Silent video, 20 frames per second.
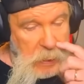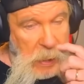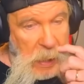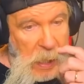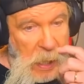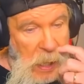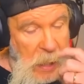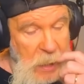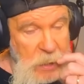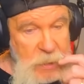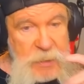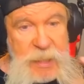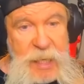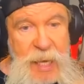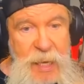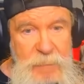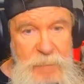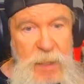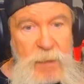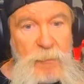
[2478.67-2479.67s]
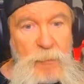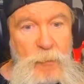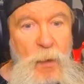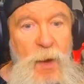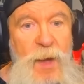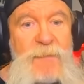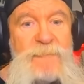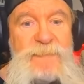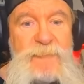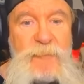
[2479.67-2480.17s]
Tammy, Tammy
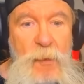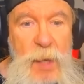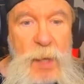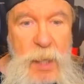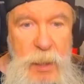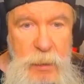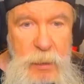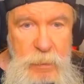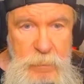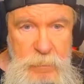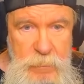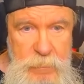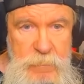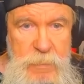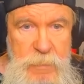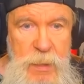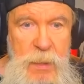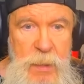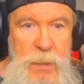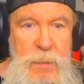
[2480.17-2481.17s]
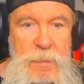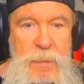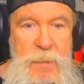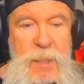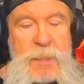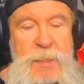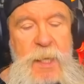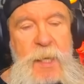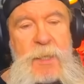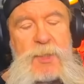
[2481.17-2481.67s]
run free, they
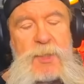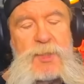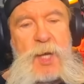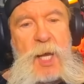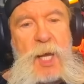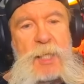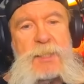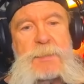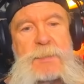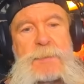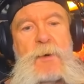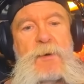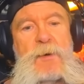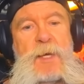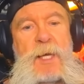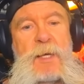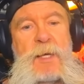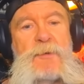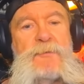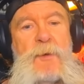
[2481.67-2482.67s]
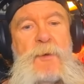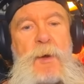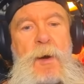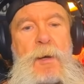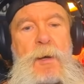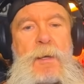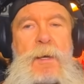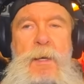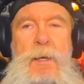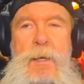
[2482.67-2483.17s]
take a chance of her getting
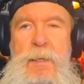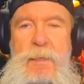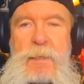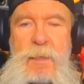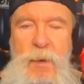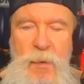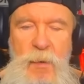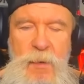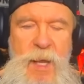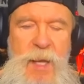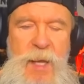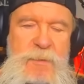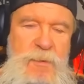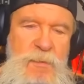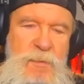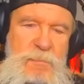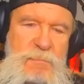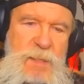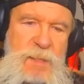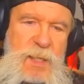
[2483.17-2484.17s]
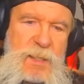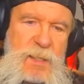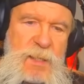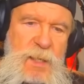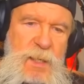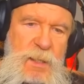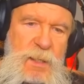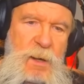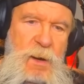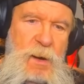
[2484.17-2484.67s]
drunk, going out there, getting
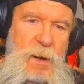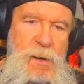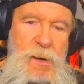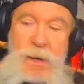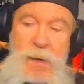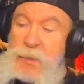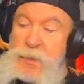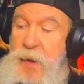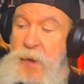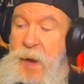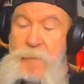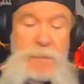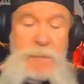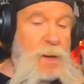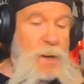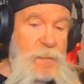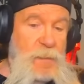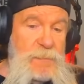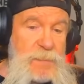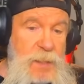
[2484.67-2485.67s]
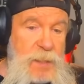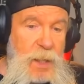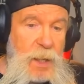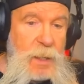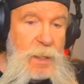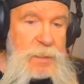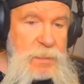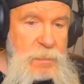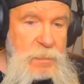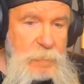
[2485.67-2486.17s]
in a car, and driving off and
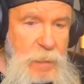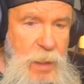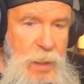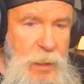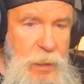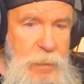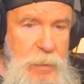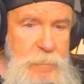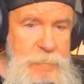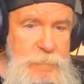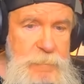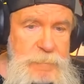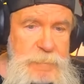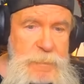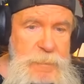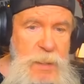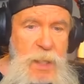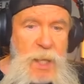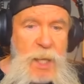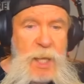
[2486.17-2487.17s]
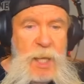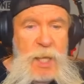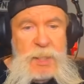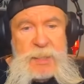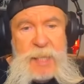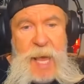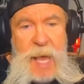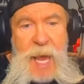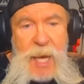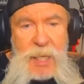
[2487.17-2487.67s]
killing somebody.
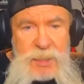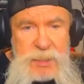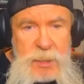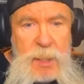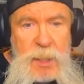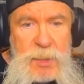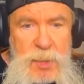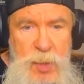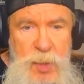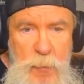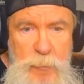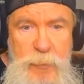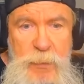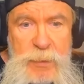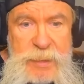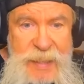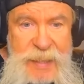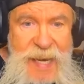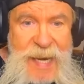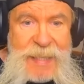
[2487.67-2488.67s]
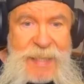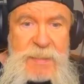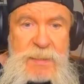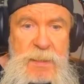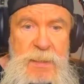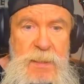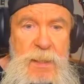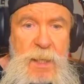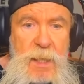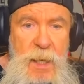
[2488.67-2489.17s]
It's actually to protect
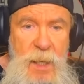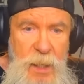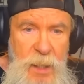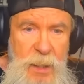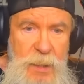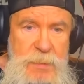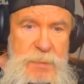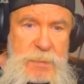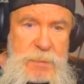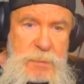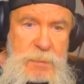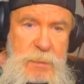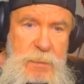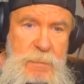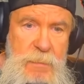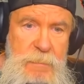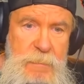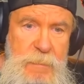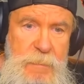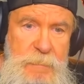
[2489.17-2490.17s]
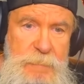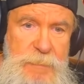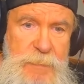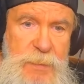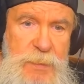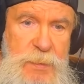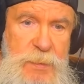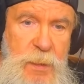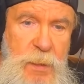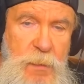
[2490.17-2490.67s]
us.
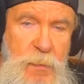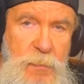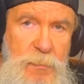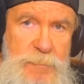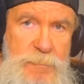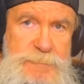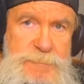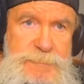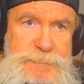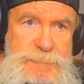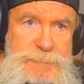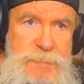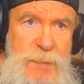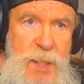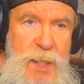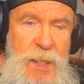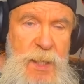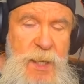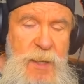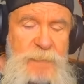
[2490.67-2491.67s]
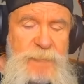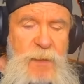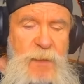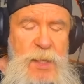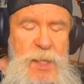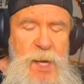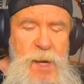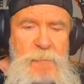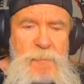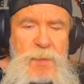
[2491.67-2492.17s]
So if
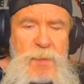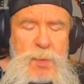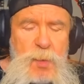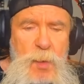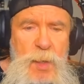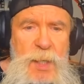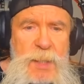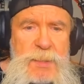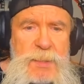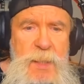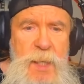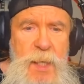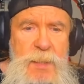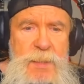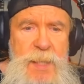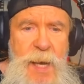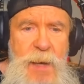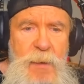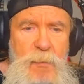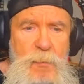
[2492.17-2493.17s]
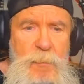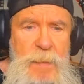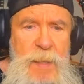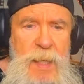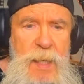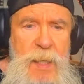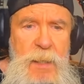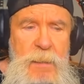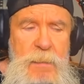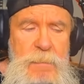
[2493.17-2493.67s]
they give her 26, I will
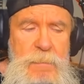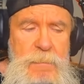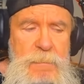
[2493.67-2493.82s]
be